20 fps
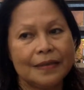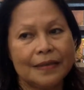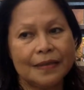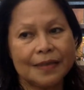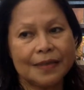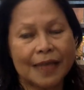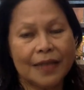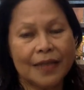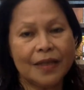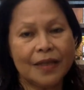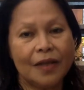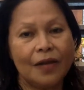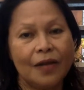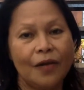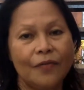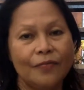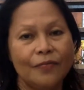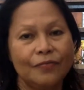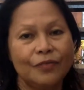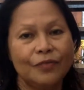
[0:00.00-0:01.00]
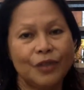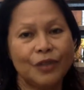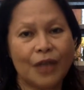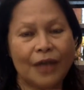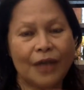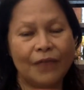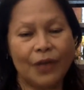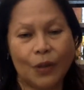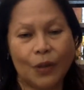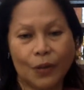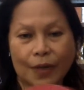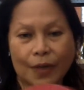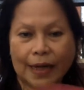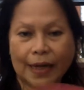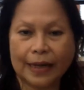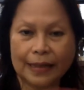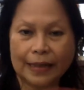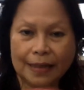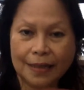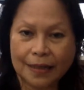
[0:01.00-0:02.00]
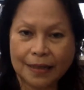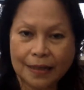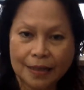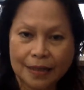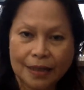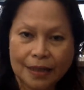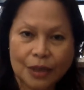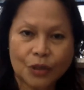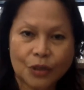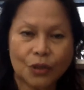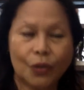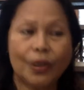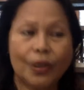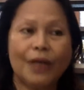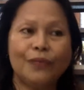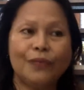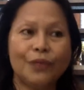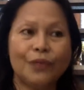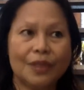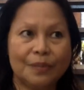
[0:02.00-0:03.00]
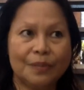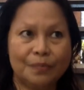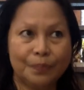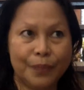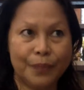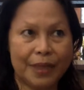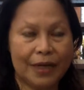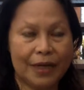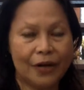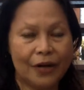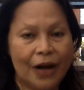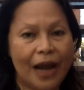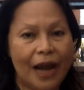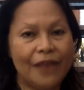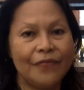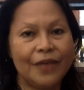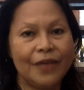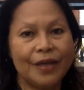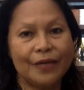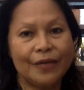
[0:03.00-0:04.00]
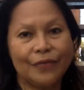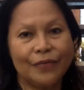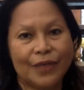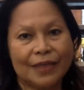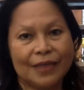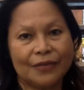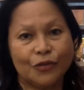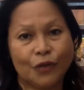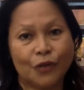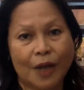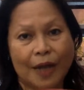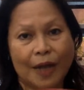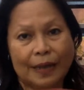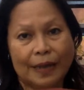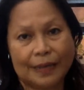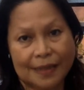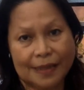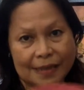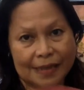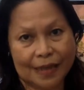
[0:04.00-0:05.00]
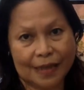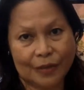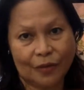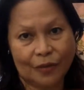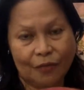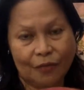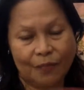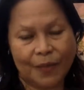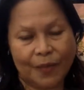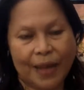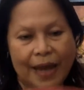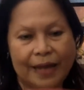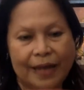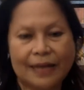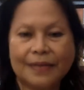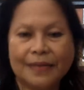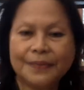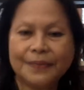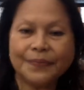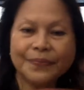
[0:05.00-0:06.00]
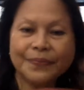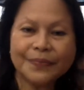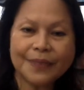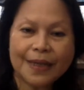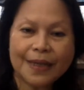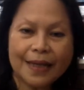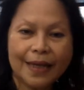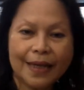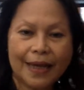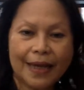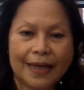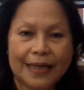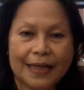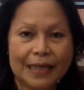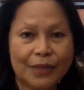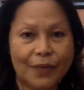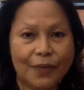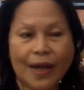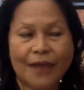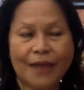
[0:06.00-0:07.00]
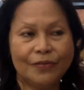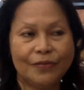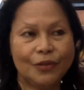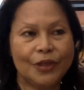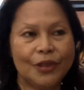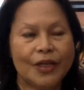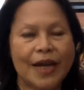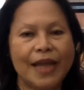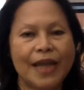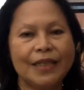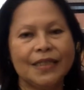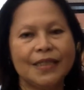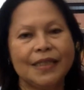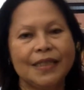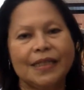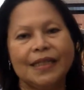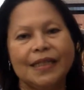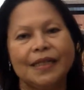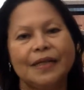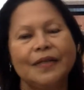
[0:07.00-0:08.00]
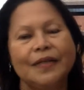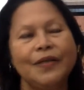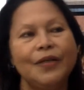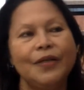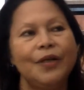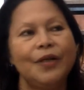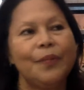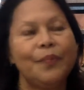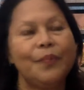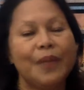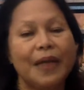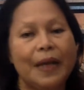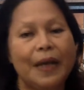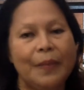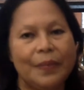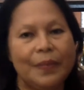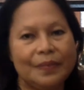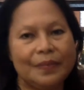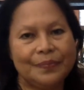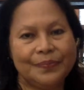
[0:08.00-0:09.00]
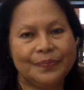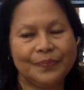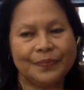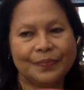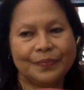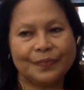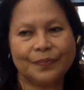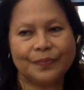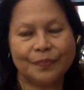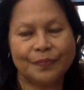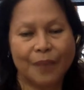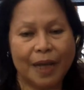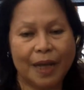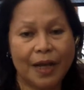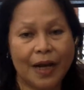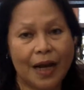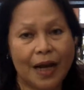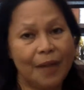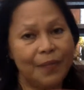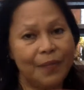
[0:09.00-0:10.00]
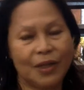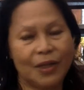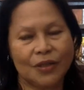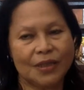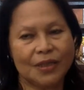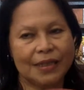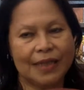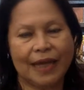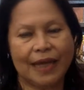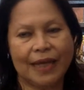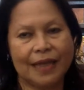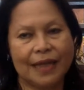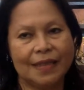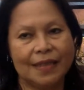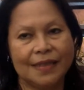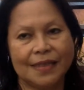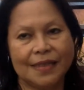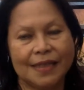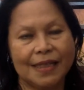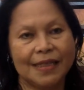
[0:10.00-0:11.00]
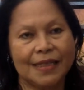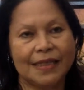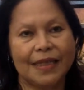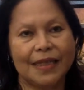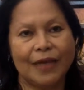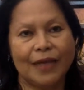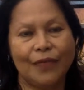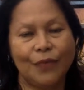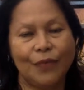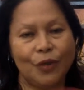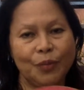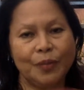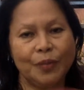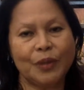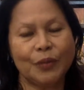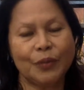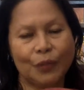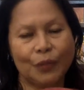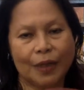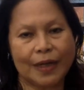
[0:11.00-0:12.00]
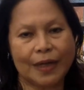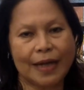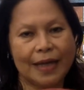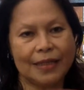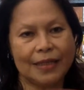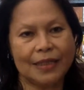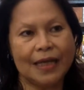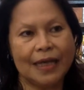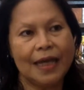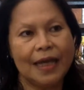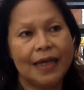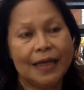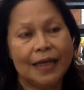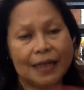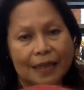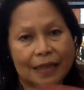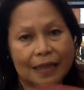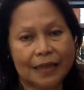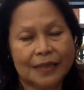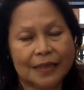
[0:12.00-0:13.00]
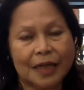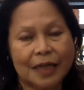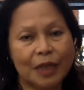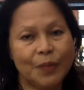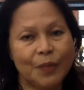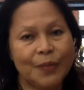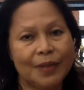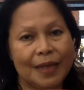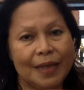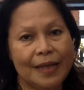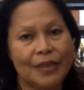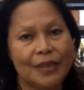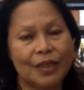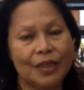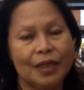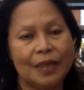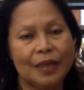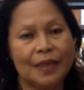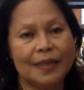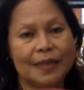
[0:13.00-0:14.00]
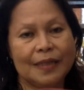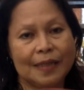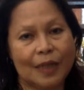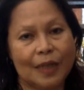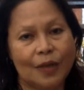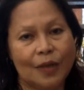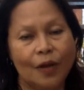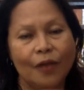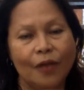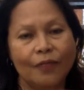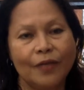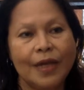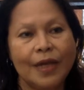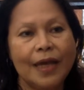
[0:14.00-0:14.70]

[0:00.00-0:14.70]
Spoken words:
central of Java already. So they would be arriving with train instead of plane. And that's why I have to arrange the, you know, pickup by car, because they insist they want me to arrange transportation instead of,